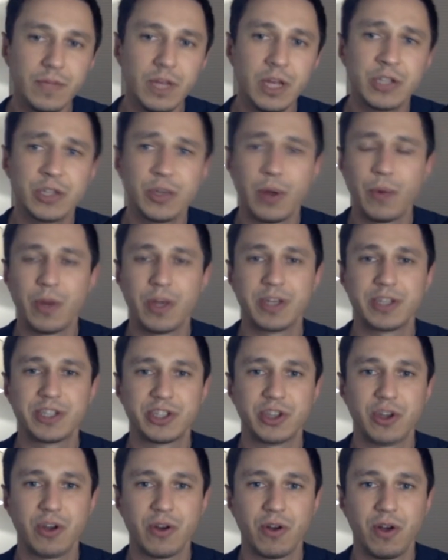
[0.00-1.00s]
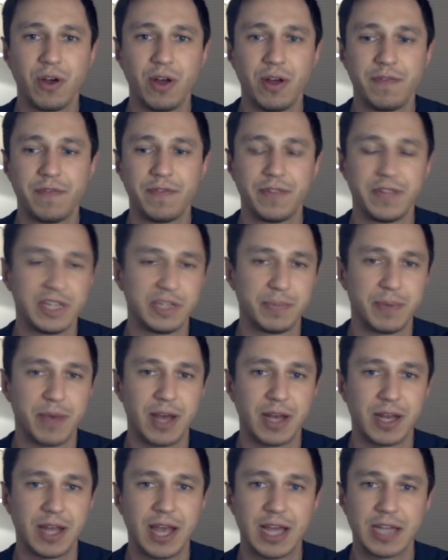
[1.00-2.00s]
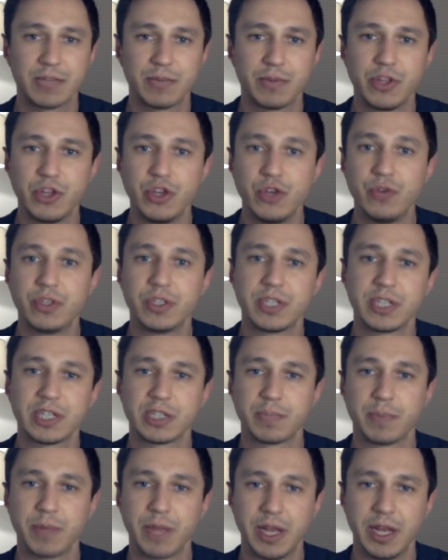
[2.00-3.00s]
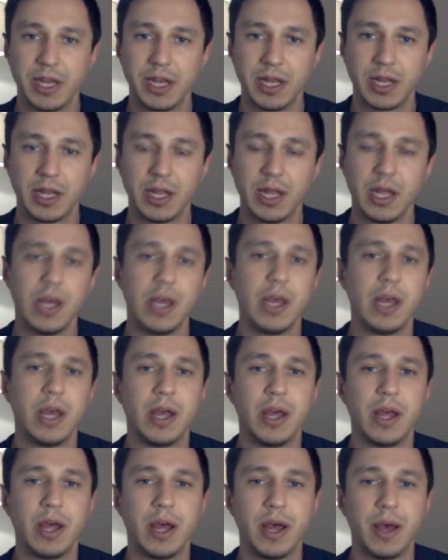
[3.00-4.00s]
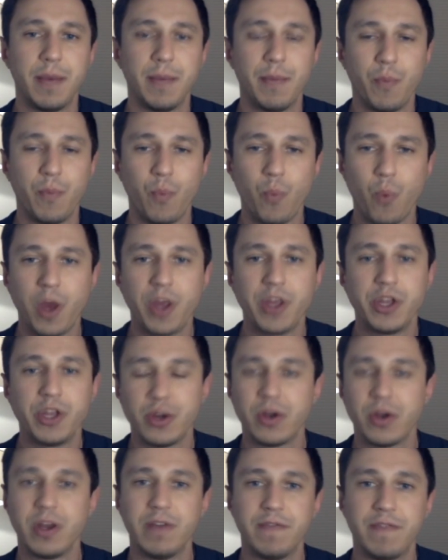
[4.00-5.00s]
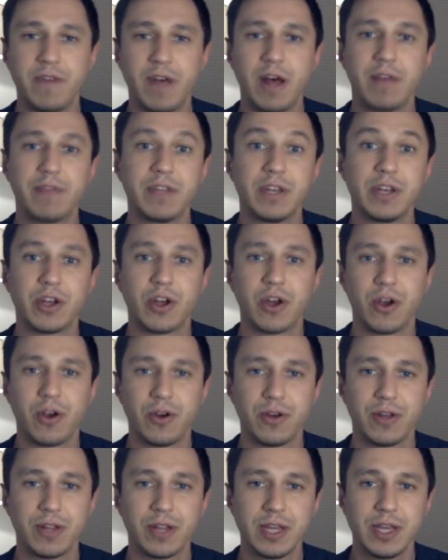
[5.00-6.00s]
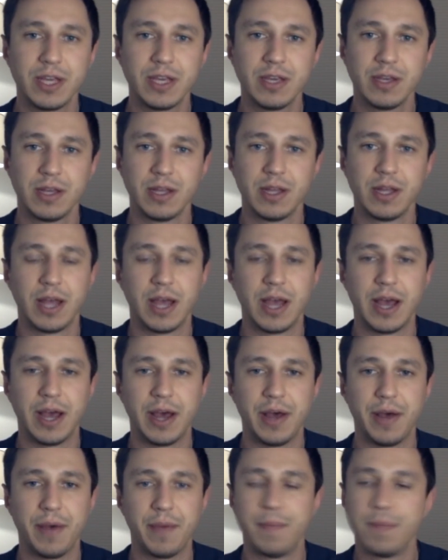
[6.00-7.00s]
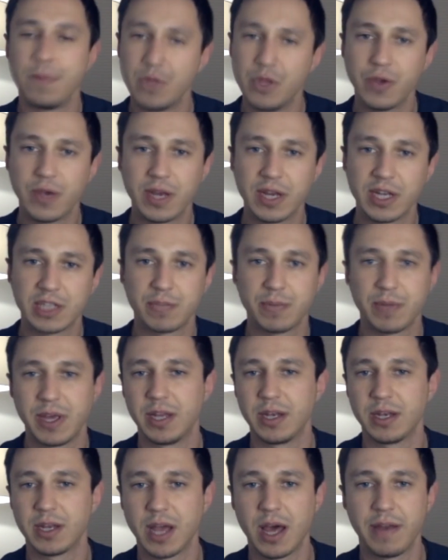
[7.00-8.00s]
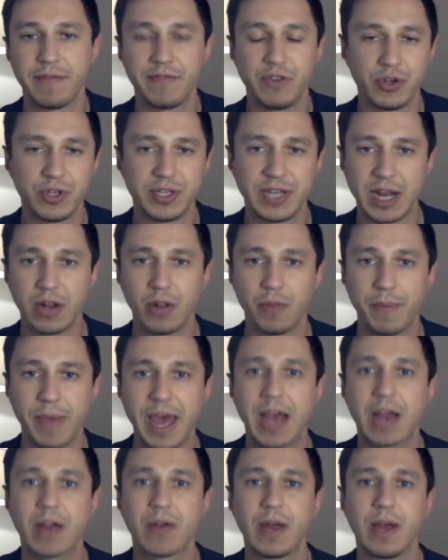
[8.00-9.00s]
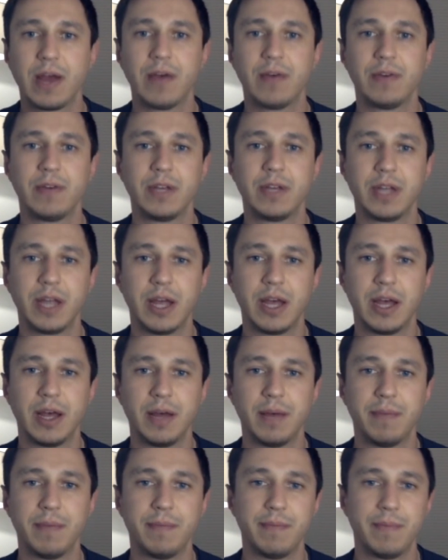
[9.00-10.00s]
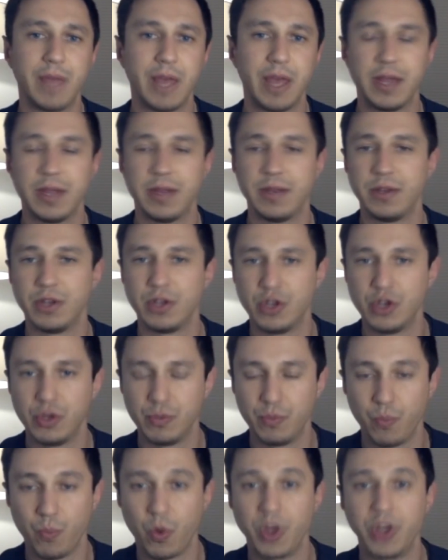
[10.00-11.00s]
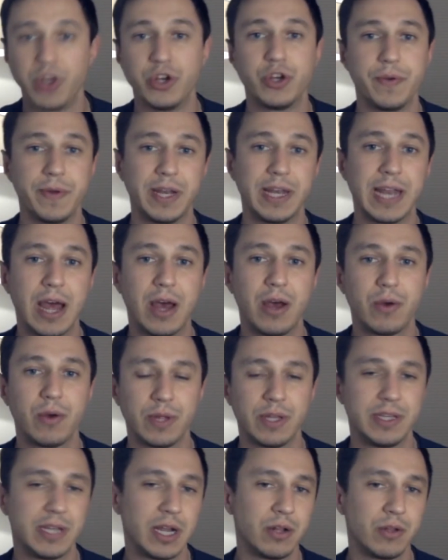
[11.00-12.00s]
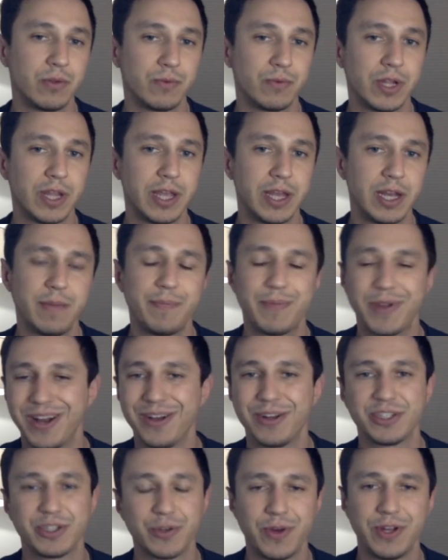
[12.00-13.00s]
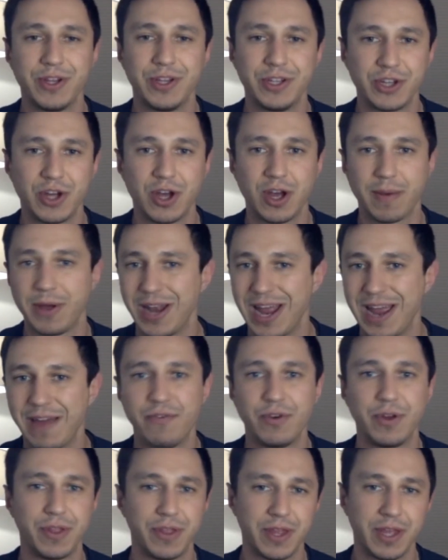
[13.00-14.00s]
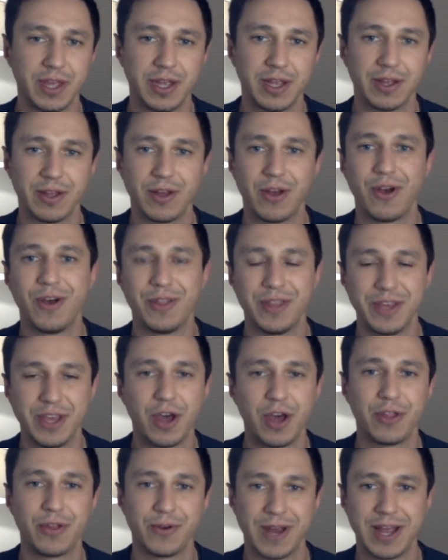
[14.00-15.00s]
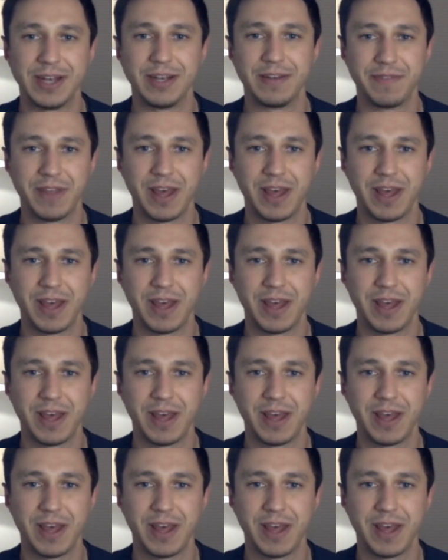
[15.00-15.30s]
So I want to start off this podcast with you just explaining um, what you're involved in currently. Um, you can explain kind of your dental background um, and what you're doing now, dental related, but I also want you to talk about everything on the other end of